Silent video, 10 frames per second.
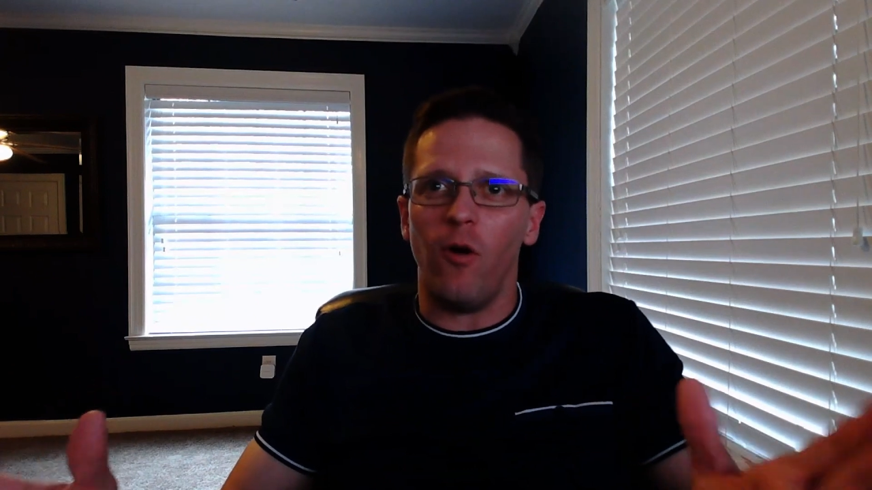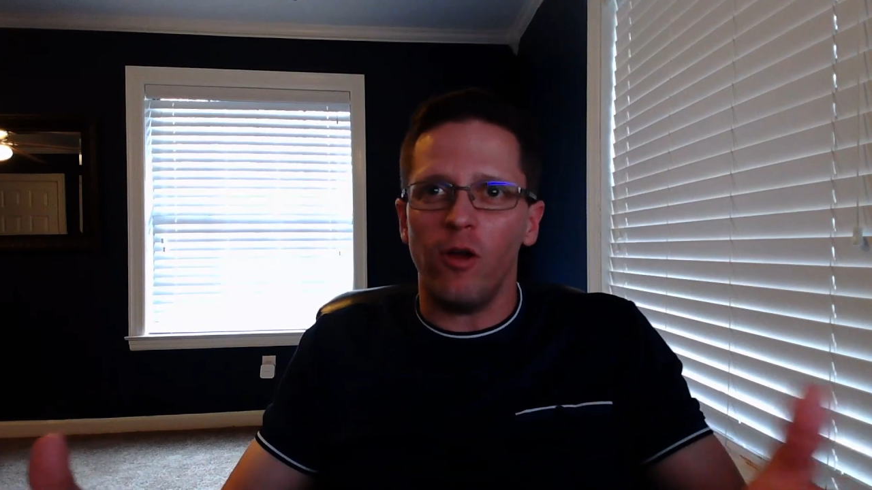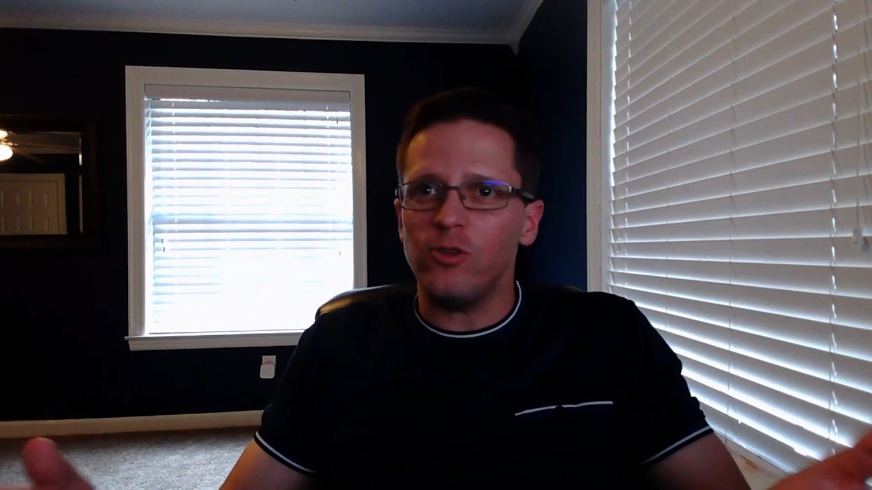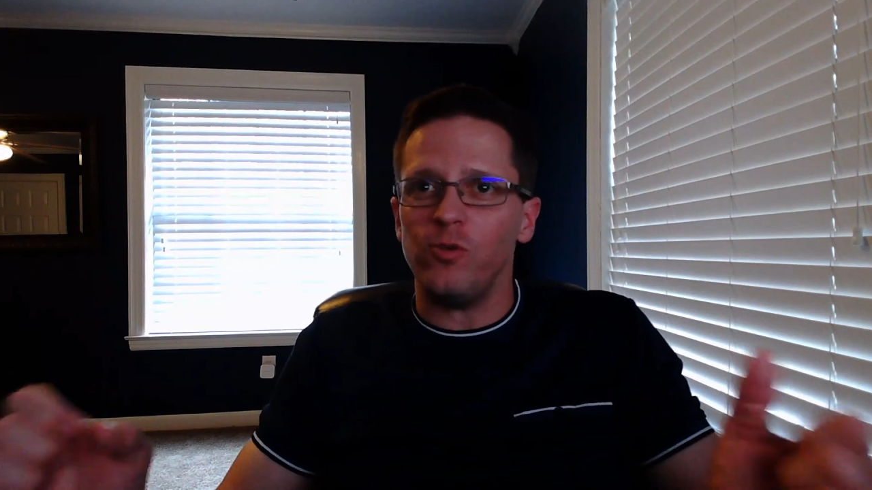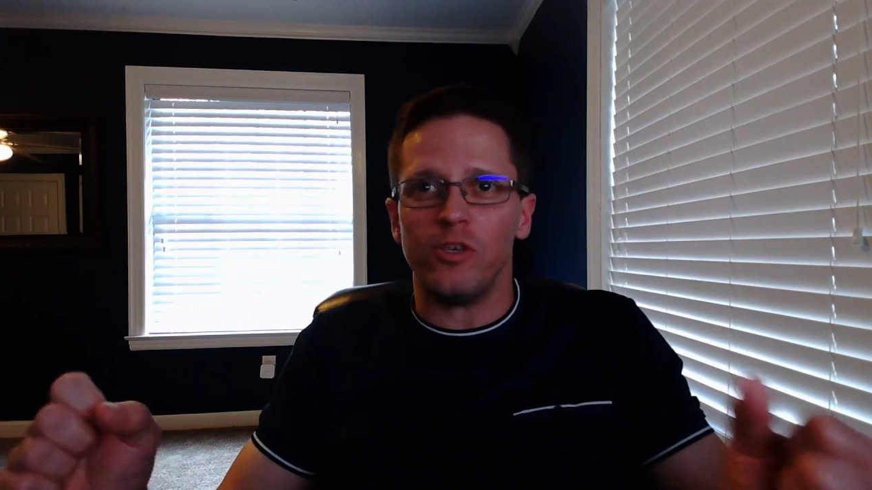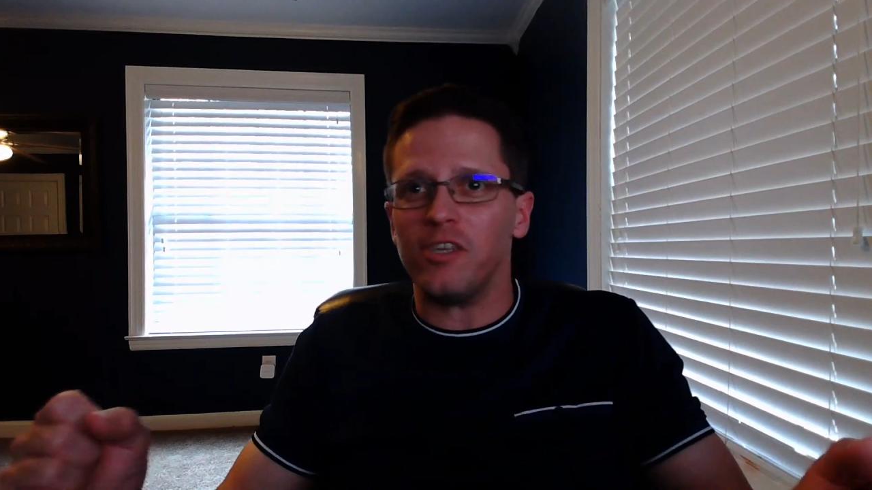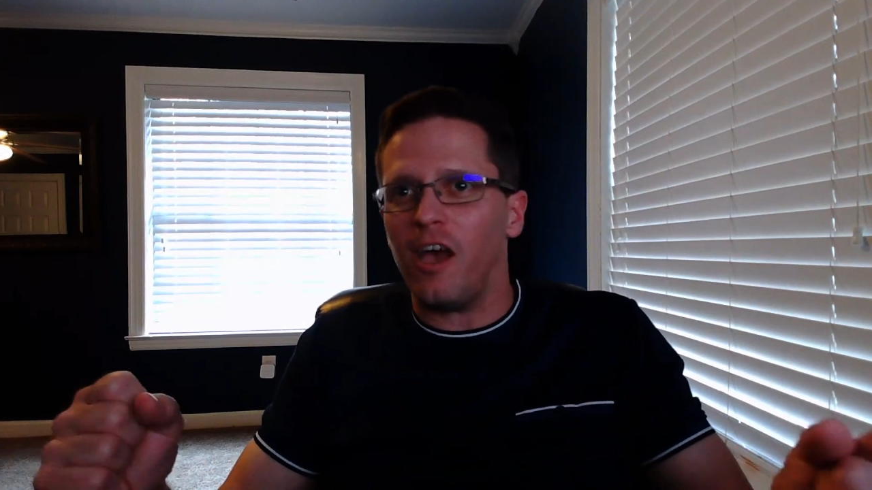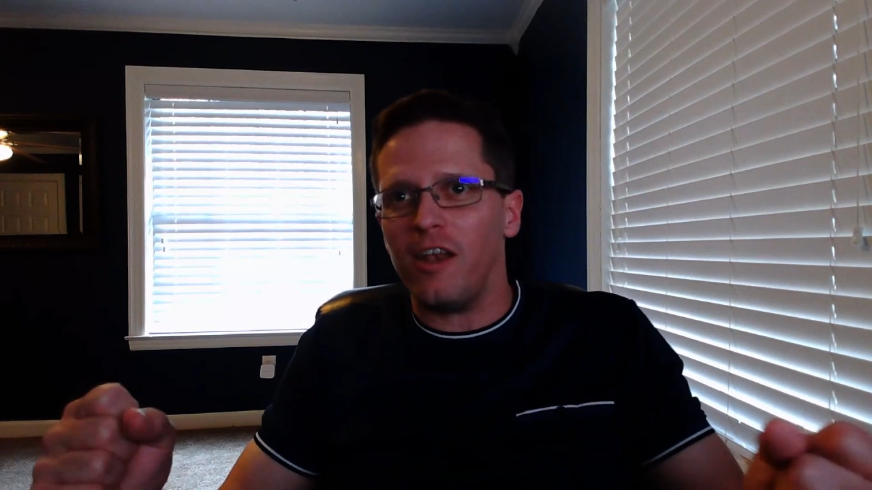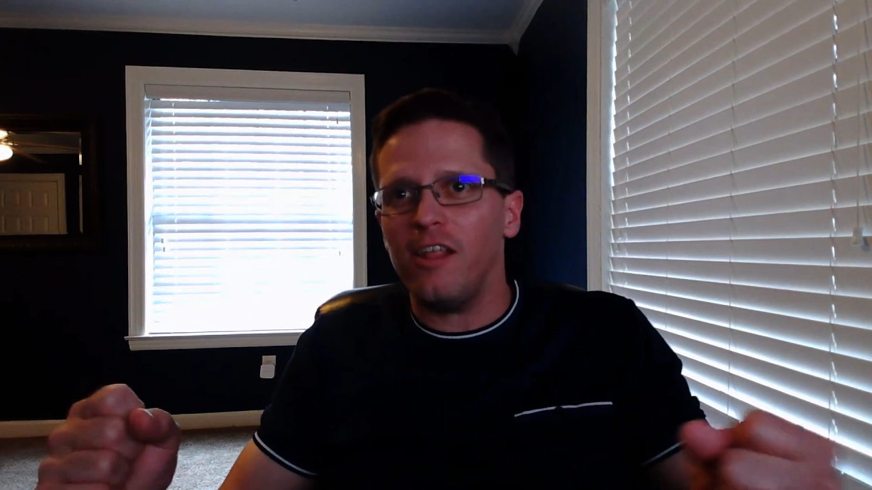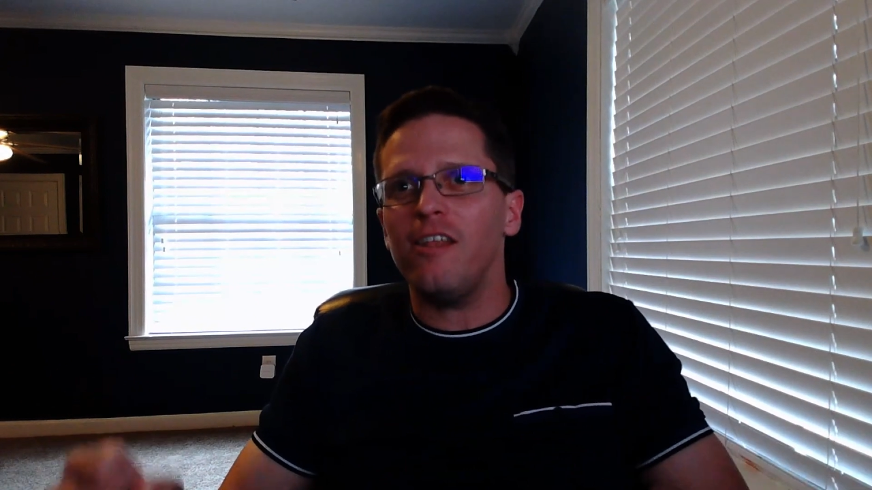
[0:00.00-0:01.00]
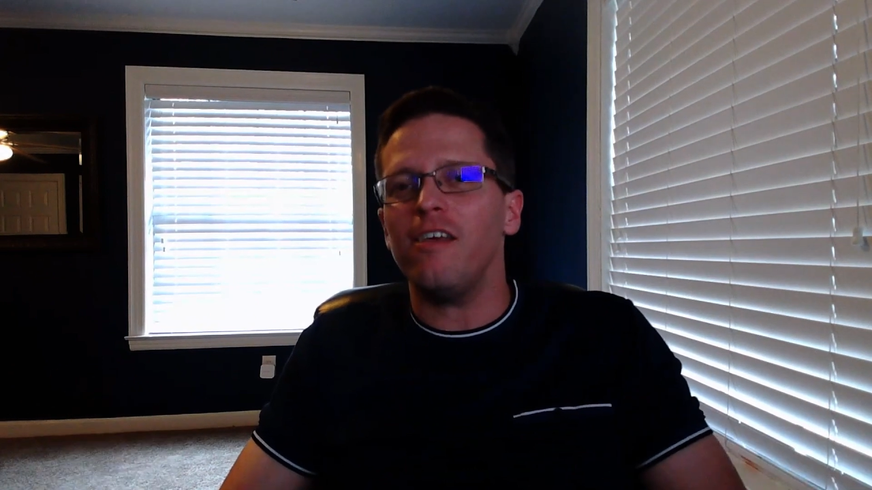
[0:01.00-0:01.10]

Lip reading: Aren't you excited?"